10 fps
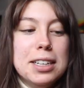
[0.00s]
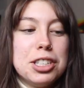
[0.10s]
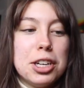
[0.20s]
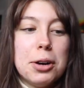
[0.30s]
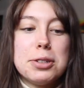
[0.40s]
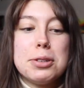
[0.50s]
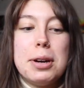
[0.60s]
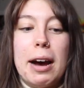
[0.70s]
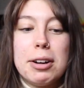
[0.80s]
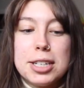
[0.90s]
She goes
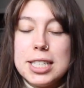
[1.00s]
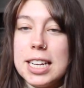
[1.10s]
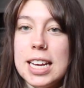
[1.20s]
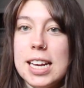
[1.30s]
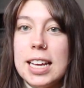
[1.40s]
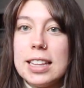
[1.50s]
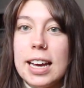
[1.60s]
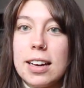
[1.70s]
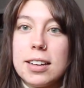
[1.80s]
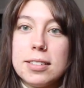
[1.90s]
throughout her city and
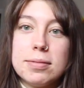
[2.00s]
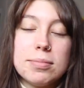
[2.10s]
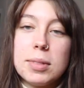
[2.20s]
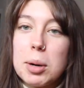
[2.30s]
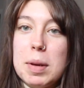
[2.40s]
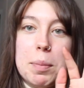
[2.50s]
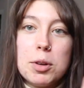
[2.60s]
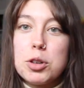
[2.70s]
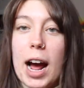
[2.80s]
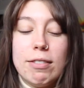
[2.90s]
like there are
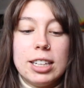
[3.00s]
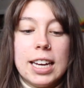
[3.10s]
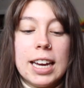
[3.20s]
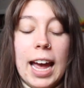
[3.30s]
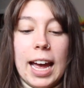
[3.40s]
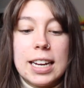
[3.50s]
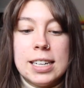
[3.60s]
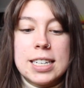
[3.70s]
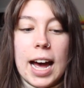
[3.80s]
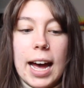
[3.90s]
people traveling,
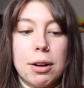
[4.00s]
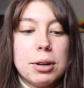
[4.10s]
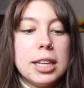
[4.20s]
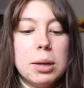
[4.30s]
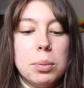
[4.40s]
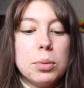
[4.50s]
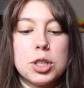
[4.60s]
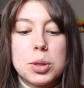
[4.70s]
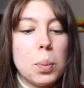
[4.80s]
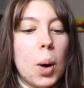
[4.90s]
and I really
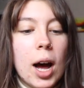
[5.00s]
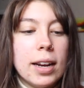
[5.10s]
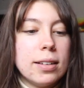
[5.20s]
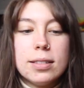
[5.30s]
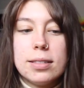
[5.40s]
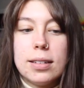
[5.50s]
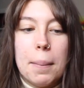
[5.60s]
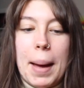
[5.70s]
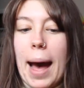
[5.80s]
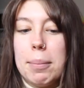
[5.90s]
just want
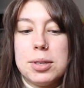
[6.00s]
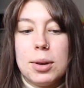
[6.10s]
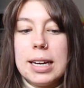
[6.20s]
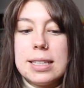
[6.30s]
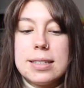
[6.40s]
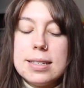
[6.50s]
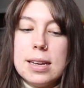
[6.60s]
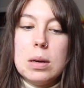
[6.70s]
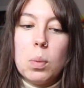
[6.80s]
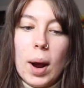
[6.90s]
a map so I can
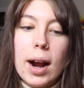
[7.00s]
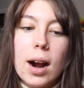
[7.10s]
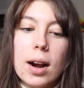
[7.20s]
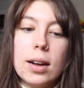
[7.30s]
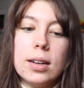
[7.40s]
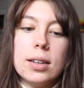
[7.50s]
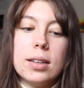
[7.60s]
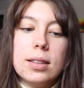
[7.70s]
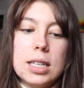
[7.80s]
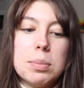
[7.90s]
see where
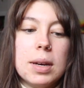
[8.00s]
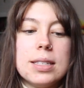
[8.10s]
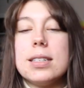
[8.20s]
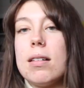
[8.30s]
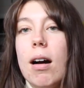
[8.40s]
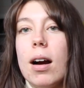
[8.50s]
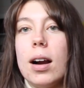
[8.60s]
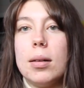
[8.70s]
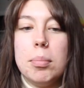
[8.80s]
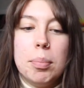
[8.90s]
these places
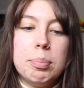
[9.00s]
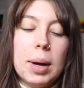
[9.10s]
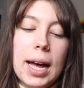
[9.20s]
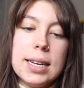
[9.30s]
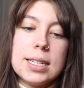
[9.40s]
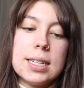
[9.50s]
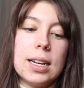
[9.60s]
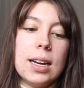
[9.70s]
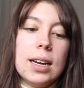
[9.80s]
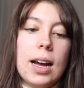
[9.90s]
are.
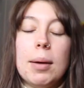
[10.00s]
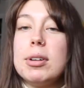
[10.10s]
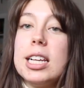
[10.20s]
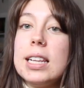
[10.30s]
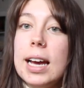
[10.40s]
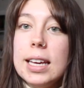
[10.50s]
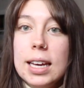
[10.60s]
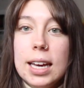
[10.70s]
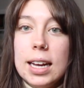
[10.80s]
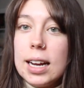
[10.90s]
But I'm really
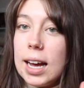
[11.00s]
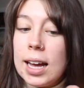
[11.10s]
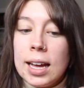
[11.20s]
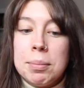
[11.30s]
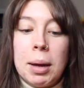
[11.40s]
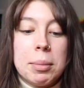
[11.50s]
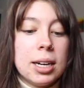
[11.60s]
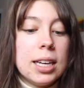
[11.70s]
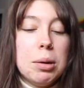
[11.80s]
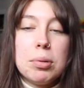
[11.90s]
liking it. I'm
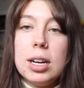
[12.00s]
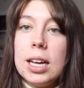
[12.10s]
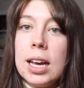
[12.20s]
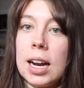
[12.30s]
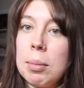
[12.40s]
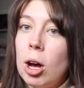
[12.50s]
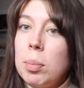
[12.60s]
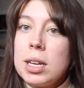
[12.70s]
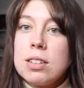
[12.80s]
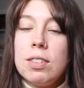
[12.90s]
gonna keep reading it. I'm
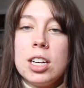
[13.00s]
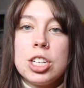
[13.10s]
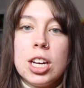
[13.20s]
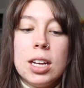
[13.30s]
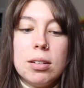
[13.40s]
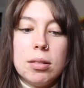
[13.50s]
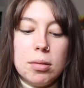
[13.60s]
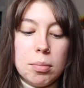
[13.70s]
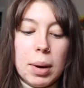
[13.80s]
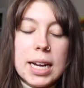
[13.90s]
hoping to finish it
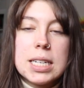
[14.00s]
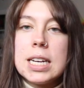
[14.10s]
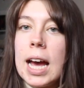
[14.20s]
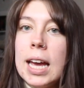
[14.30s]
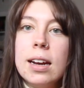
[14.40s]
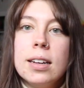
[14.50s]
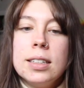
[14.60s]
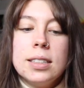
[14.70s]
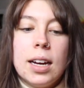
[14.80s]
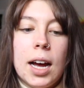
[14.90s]
by tonight
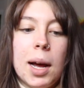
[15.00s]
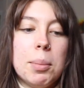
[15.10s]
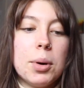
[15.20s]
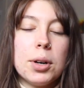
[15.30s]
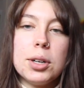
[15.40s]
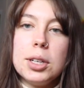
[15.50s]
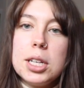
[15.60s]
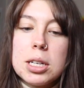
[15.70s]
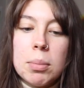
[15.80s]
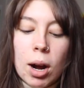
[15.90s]
or
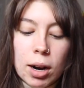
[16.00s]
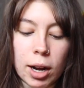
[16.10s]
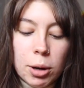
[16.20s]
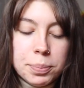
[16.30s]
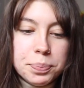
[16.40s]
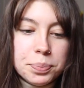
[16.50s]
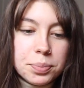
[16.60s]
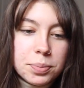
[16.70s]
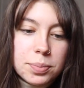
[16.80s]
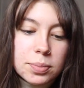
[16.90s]
early tomorrow.
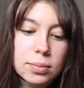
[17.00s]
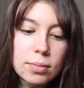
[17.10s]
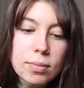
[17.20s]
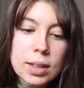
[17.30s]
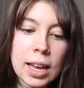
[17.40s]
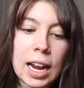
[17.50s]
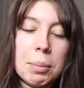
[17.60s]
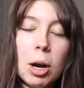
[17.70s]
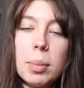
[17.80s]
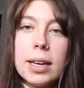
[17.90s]
And
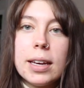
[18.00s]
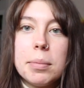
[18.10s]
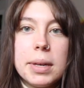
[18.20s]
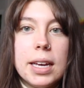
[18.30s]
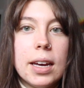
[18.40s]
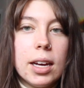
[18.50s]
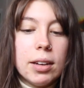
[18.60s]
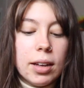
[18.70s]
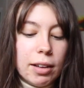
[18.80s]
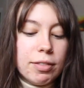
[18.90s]
I'm hoping it can be
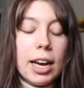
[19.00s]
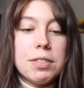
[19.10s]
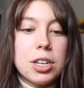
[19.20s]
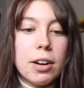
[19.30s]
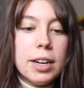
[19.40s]
a 5-star